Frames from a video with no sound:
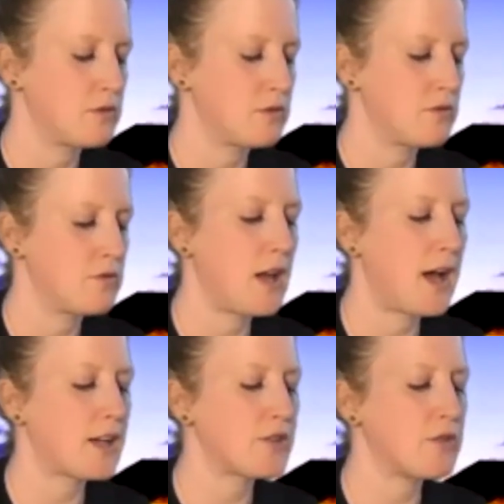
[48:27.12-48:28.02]

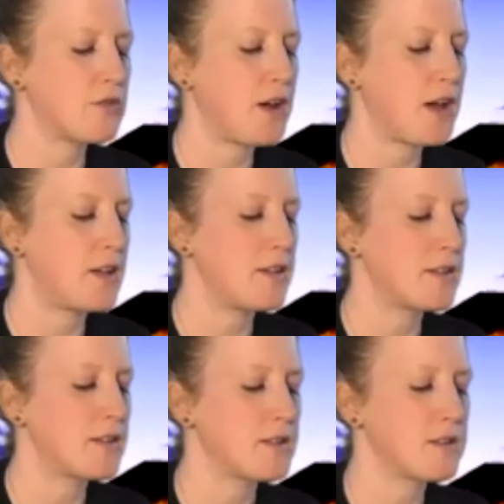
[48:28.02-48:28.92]
Relax your
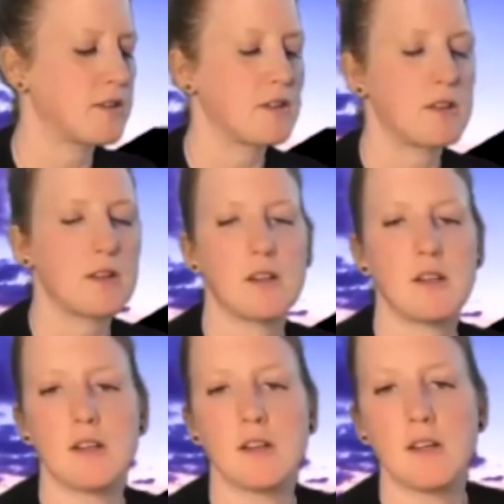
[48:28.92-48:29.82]
face
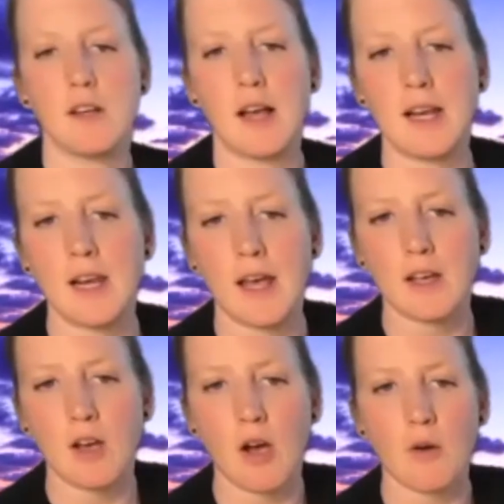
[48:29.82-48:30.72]
and let
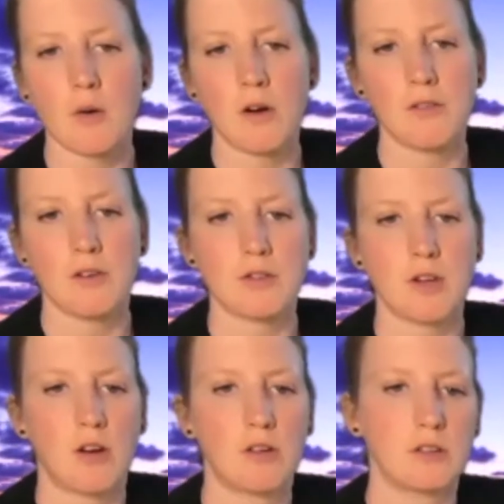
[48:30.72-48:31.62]
go of your
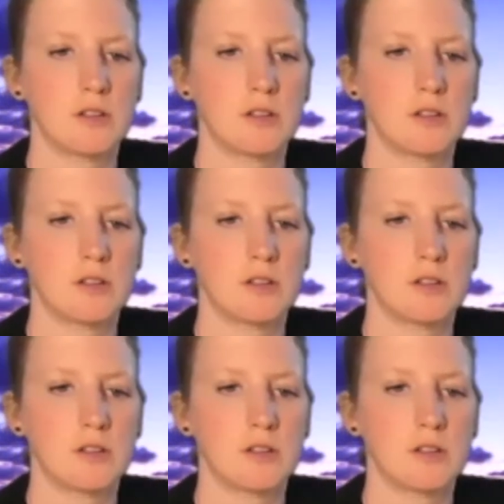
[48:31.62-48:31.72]
tongue.